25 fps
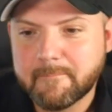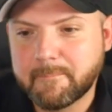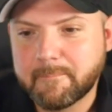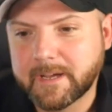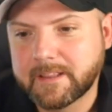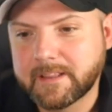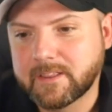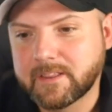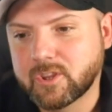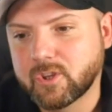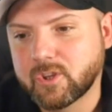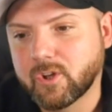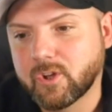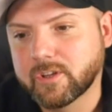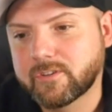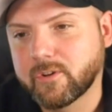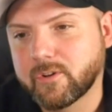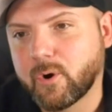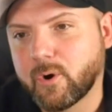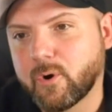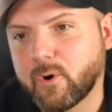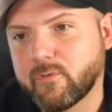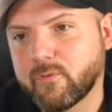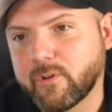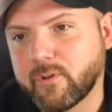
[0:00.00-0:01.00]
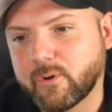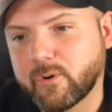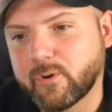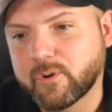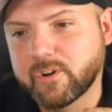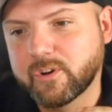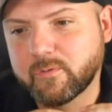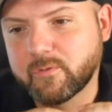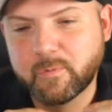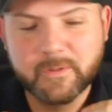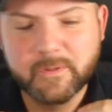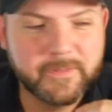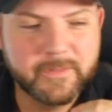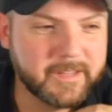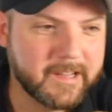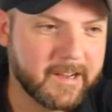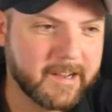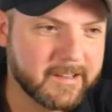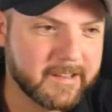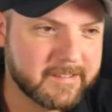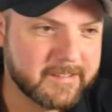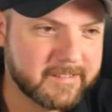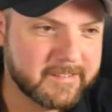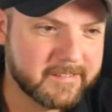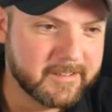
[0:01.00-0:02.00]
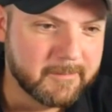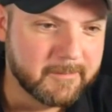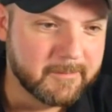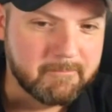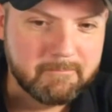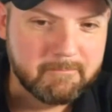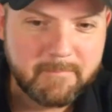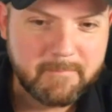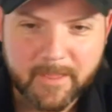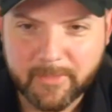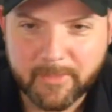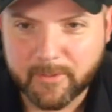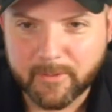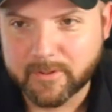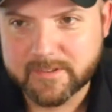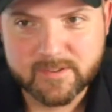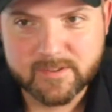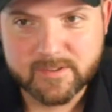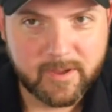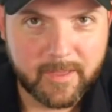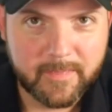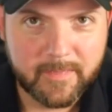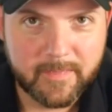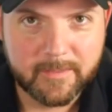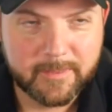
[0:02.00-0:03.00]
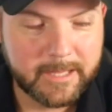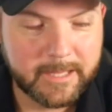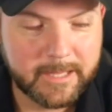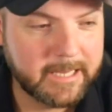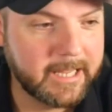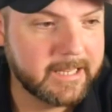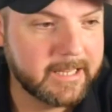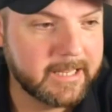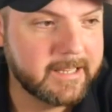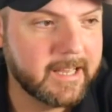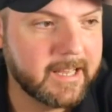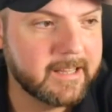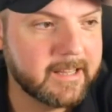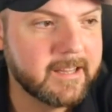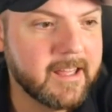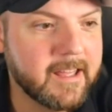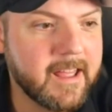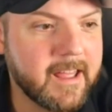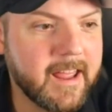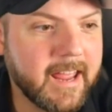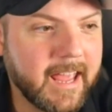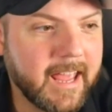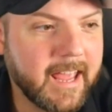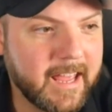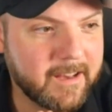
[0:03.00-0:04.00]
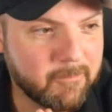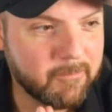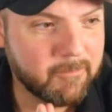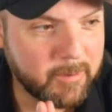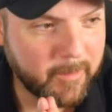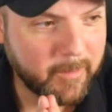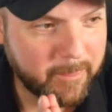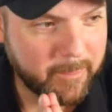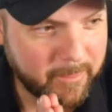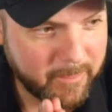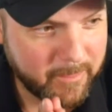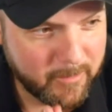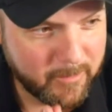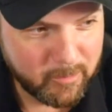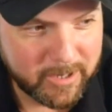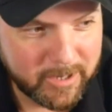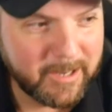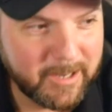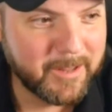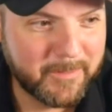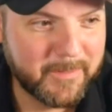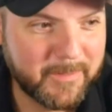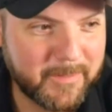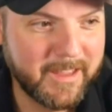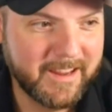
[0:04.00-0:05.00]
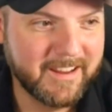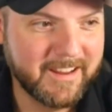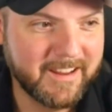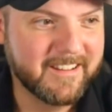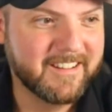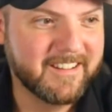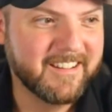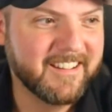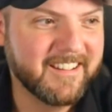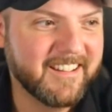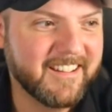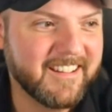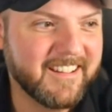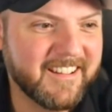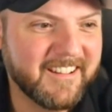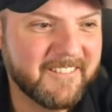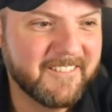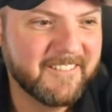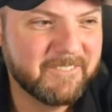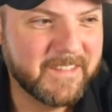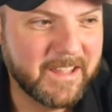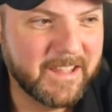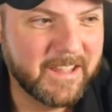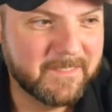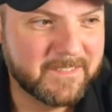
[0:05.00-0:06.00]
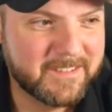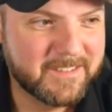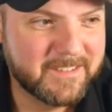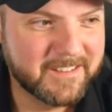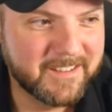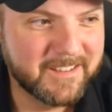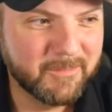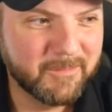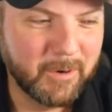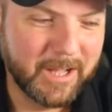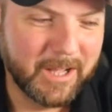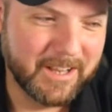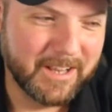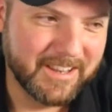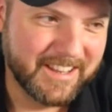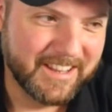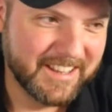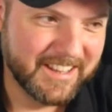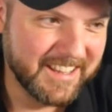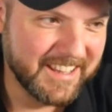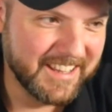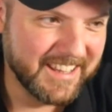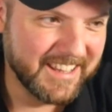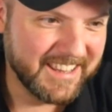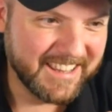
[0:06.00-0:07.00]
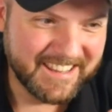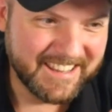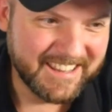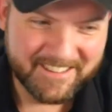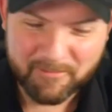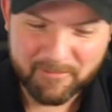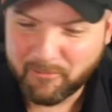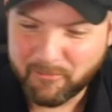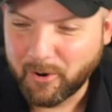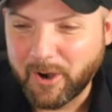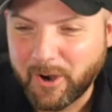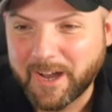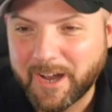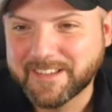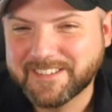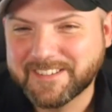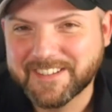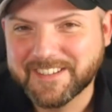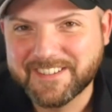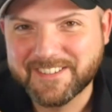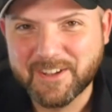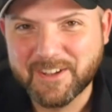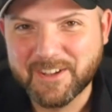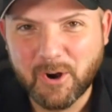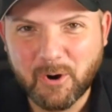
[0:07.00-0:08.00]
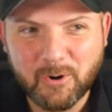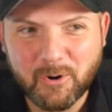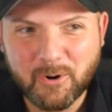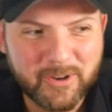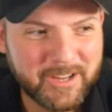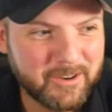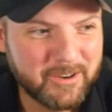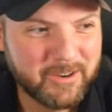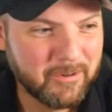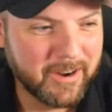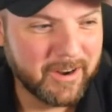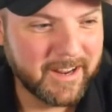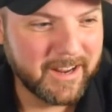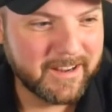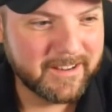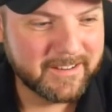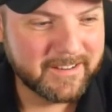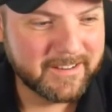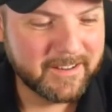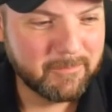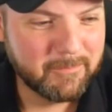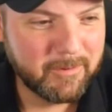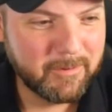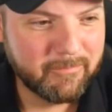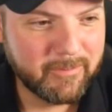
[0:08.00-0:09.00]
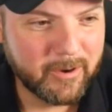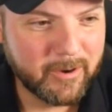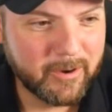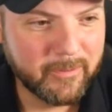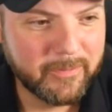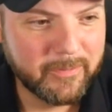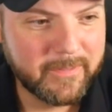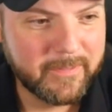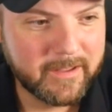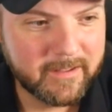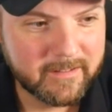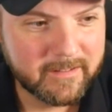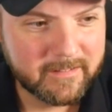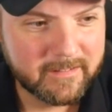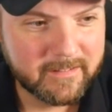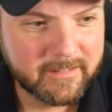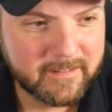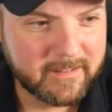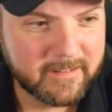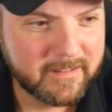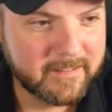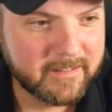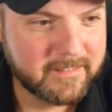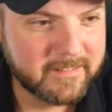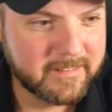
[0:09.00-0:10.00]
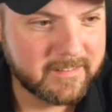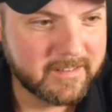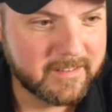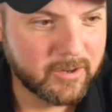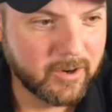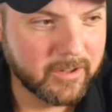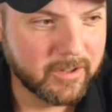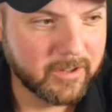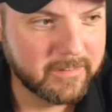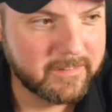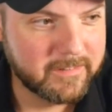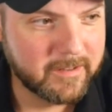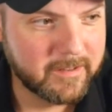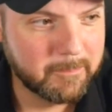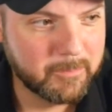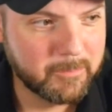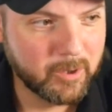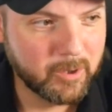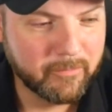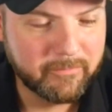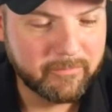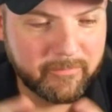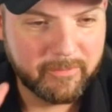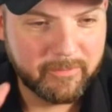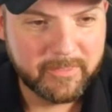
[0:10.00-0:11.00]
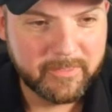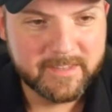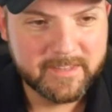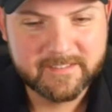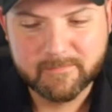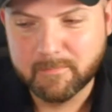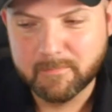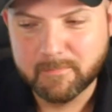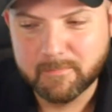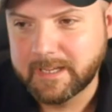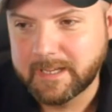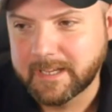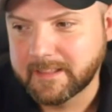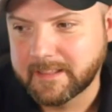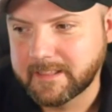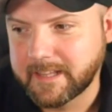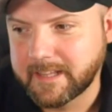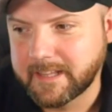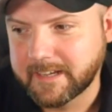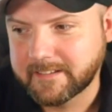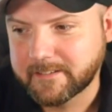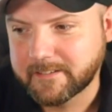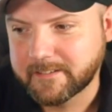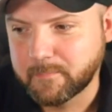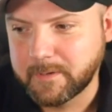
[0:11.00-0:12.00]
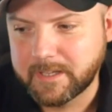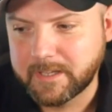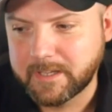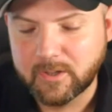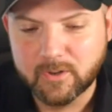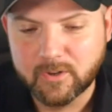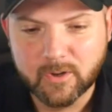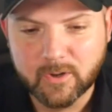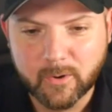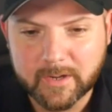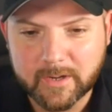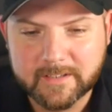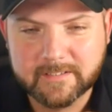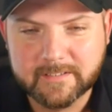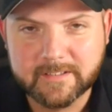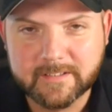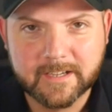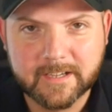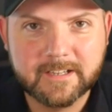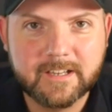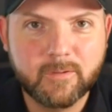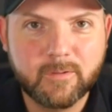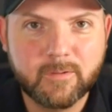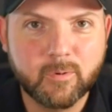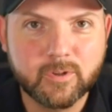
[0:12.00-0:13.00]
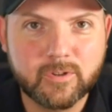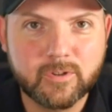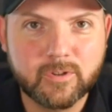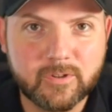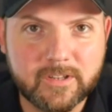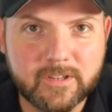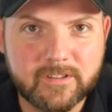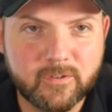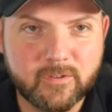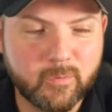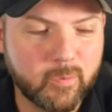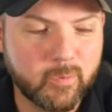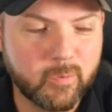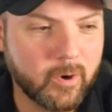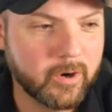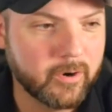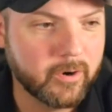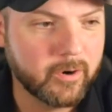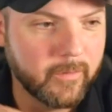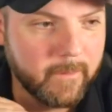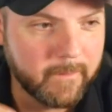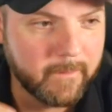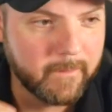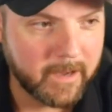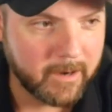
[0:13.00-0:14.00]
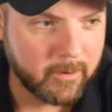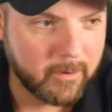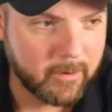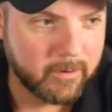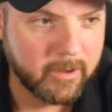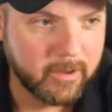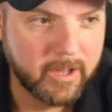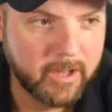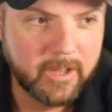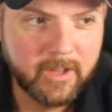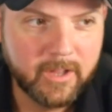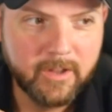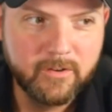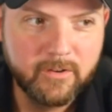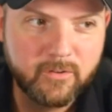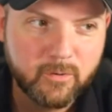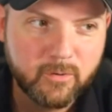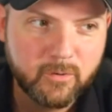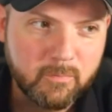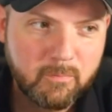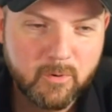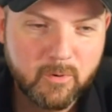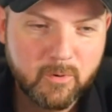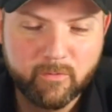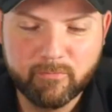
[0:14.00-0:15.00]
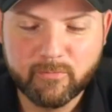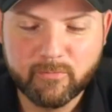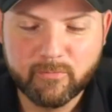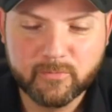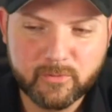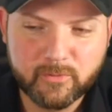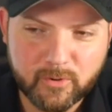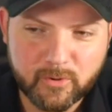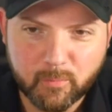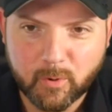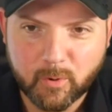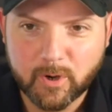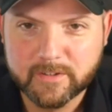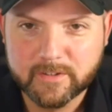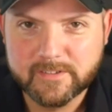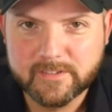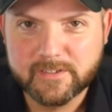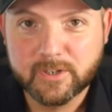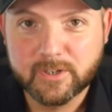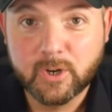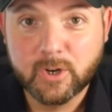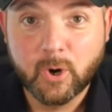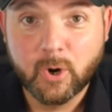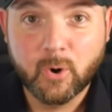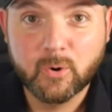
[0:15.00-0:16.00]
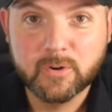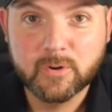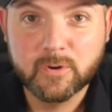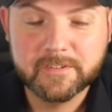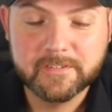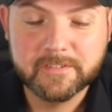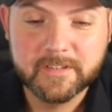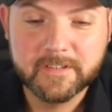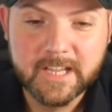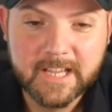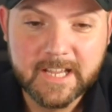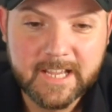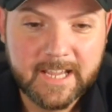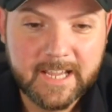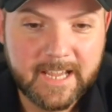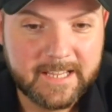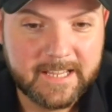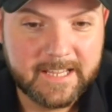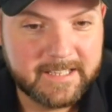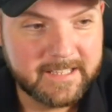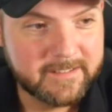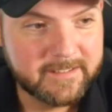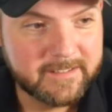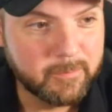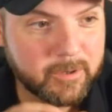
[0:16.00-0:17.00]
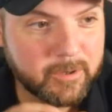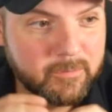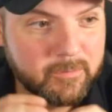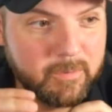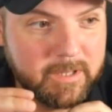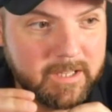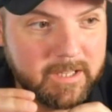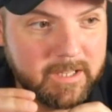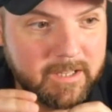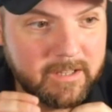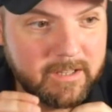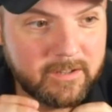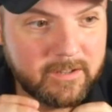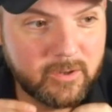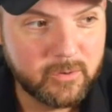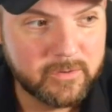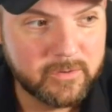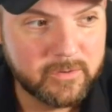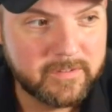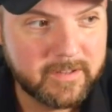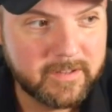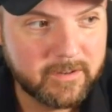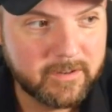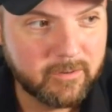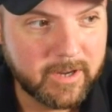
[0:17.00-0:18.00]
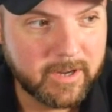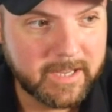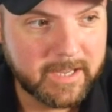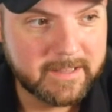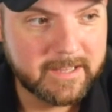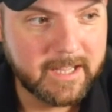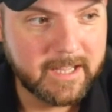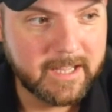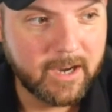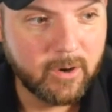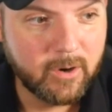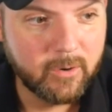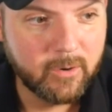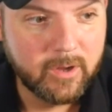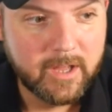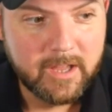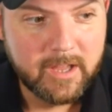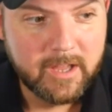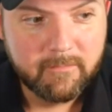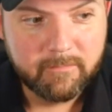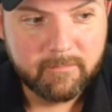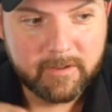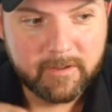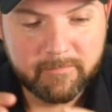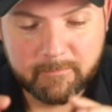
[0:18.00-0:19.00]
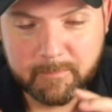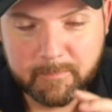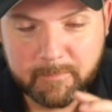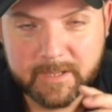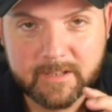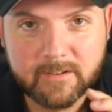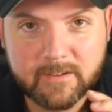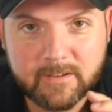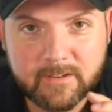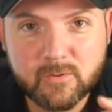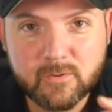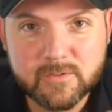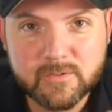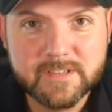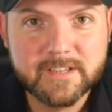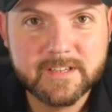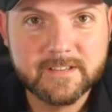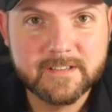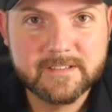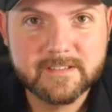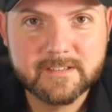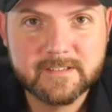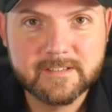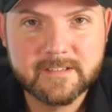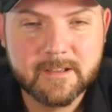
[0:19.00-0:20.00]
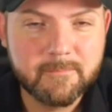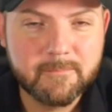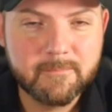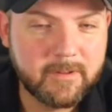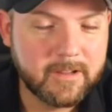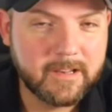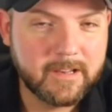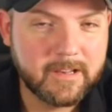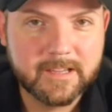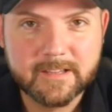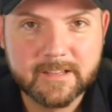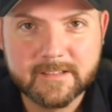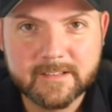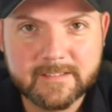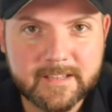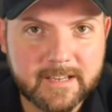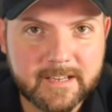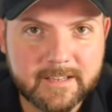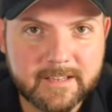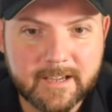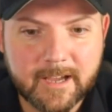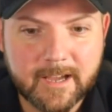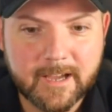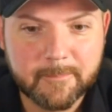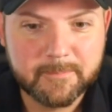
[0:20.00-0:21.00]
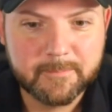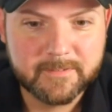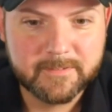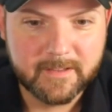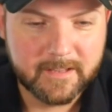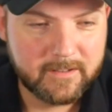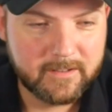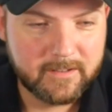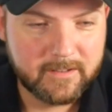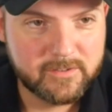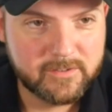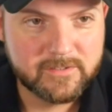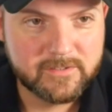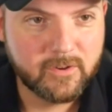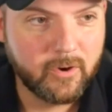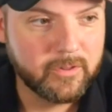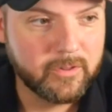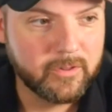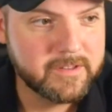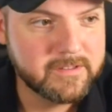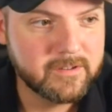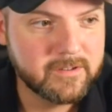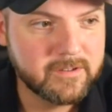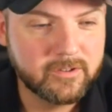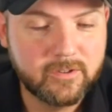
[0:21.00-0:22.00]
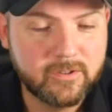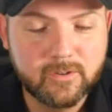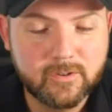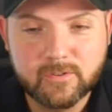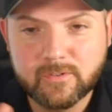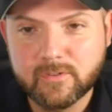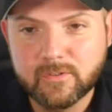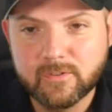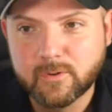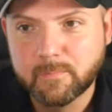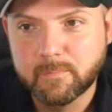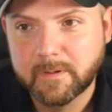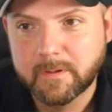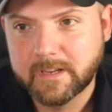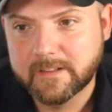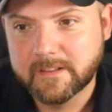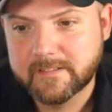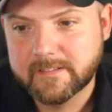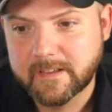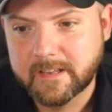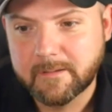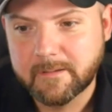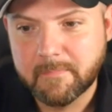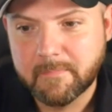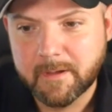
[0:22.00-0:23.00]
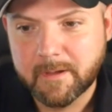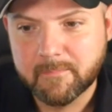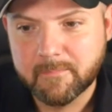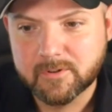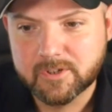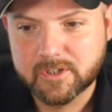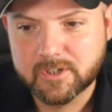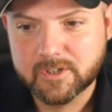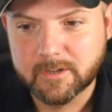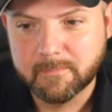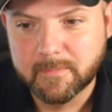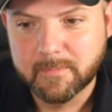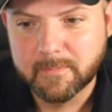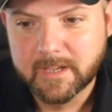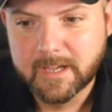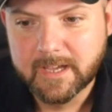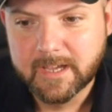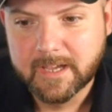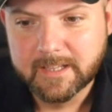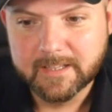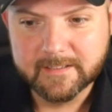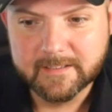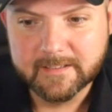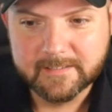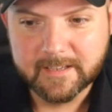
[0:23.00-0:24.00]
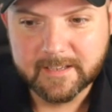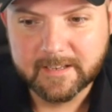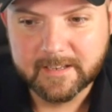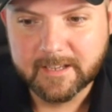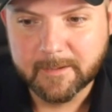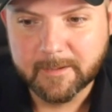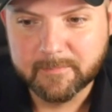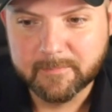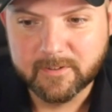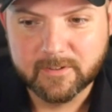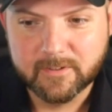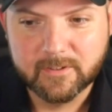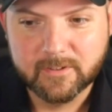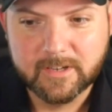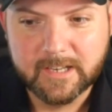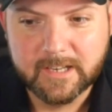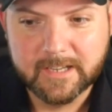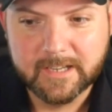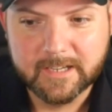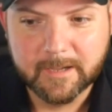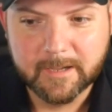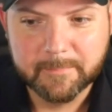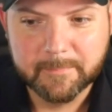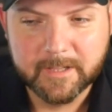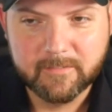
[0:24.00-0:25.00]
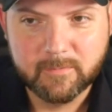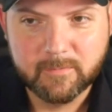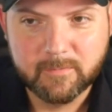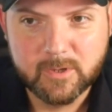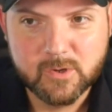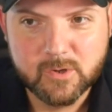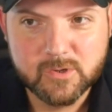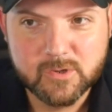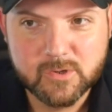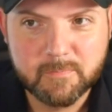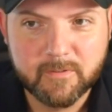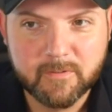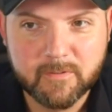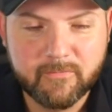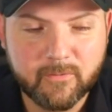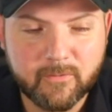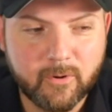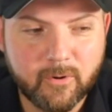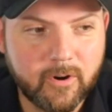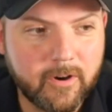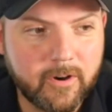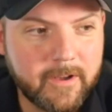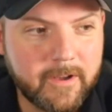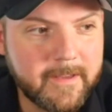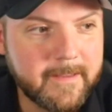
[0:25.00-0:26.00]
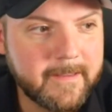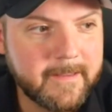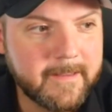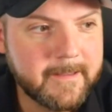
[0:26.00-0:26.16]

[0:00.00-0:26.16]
but not overloaded with custom methods or anything like that. And we really think that, well, for us, it's the holy grail that we found there. Uh, it's the concept of this week and next week. You know exactly what you need to work on now to move towards your goals. And that's what we are using right now. We've been using similar setups, and you saw this on YouTube and inside the membership, the setups on ClickUp that we used before.